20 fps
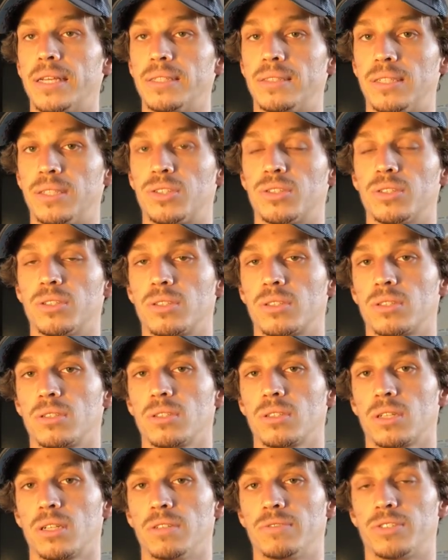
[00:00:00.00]
a citrus
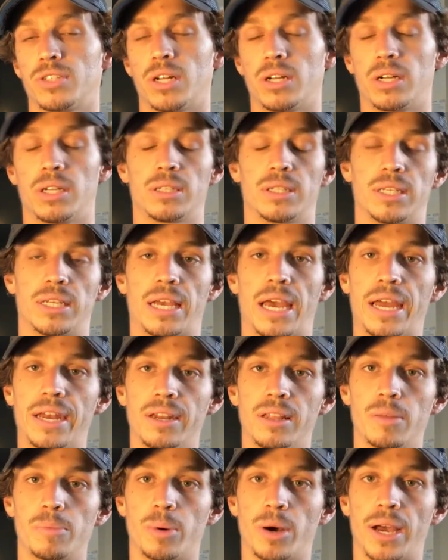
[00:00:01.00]
Clif gel at the end
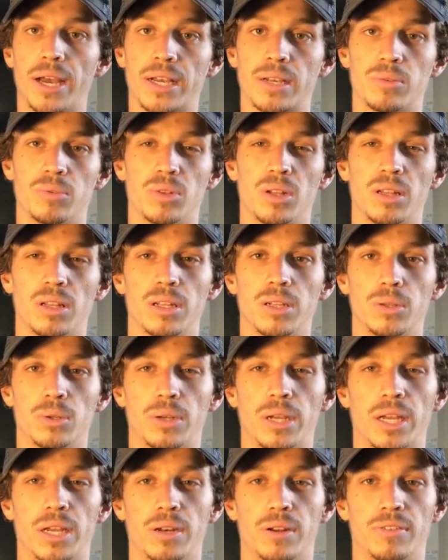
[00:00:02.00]
of the bike with a little
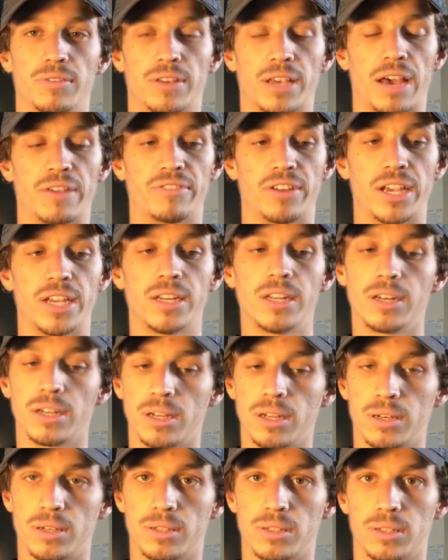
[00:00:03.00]
hint of caffeine in
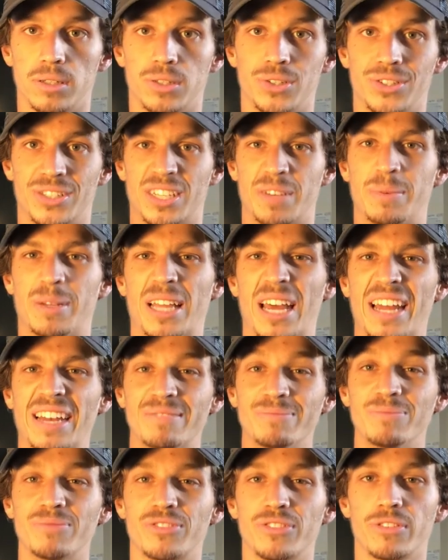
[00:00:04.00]
it to just give me that
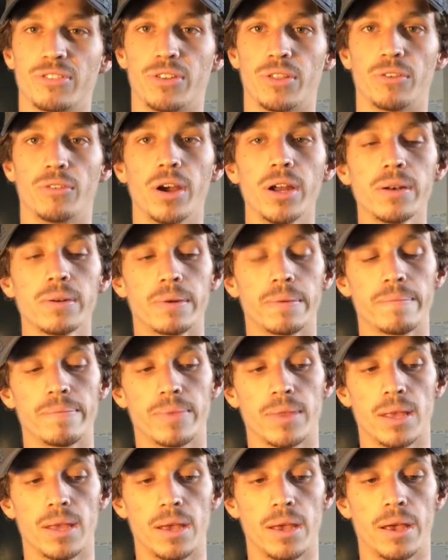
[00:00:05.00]
oomph for the run.
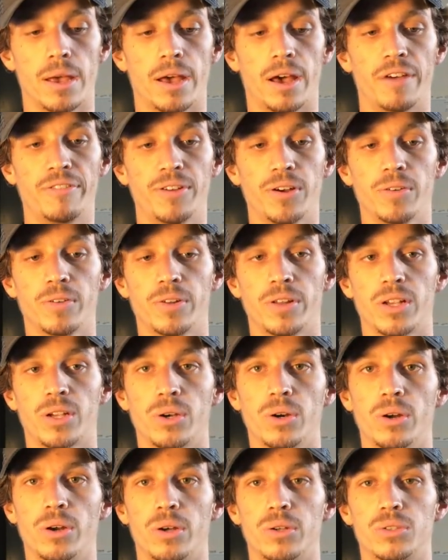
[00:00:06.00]
I felt really
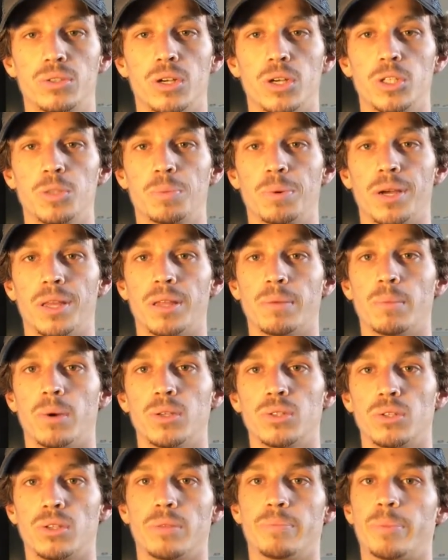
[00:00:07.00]
good. I was nose breathing
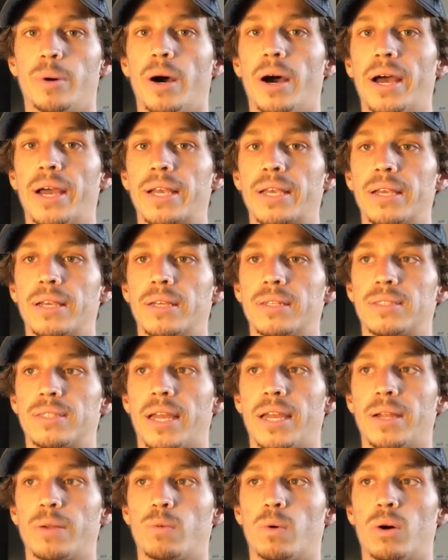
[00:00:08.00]
most of the bike,
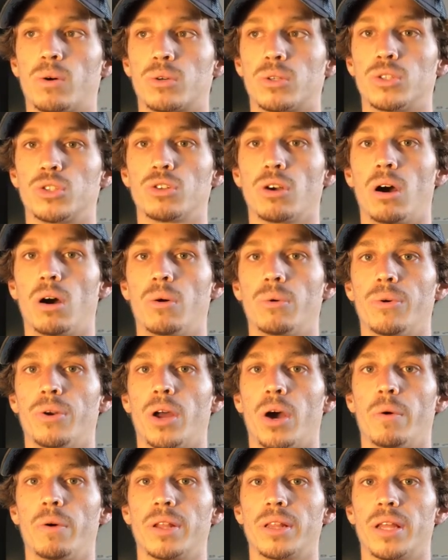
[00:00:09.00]
staying well controlled,
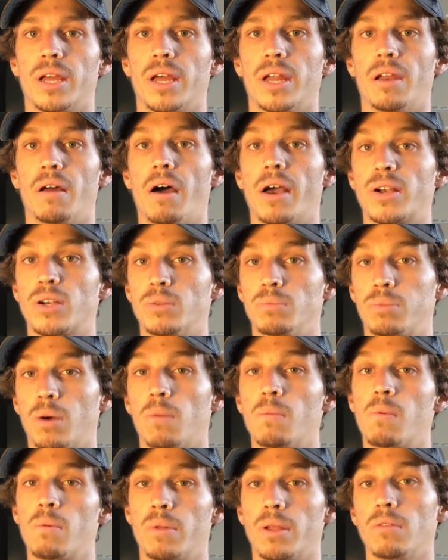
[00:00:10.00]
knowing that I could
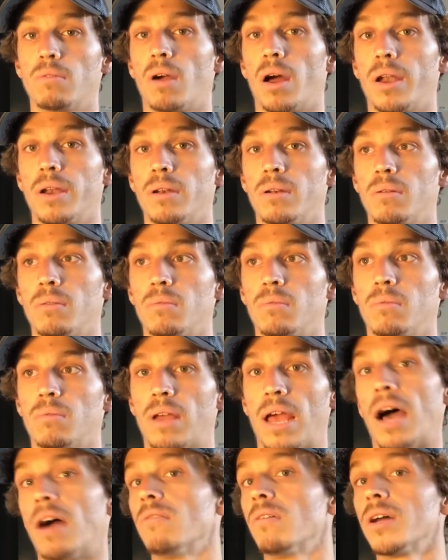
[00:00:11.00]
probably run
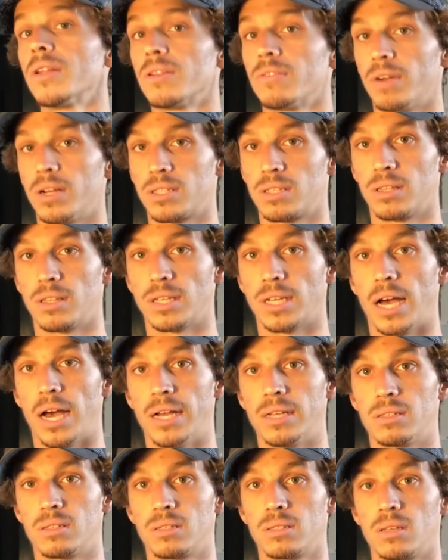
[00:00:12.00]
outrun the rest of the
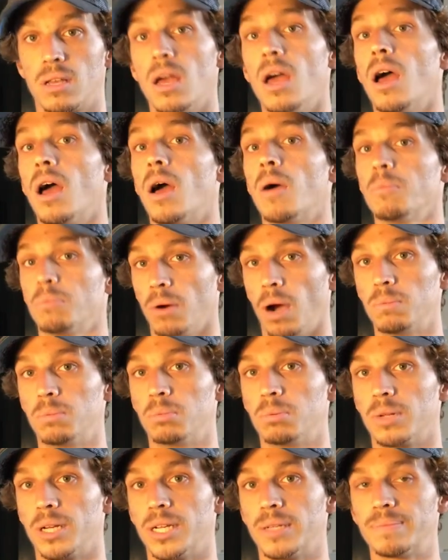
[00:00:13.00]
guys,
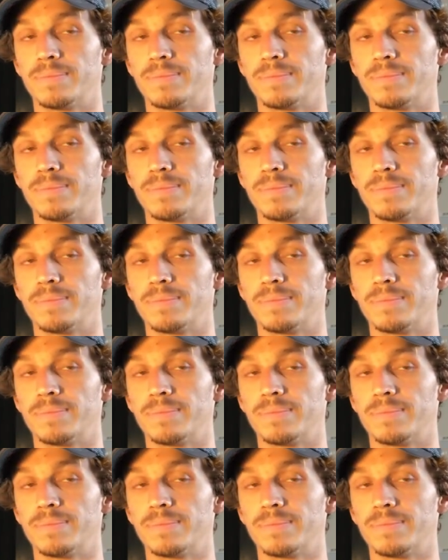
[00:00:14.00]
probably.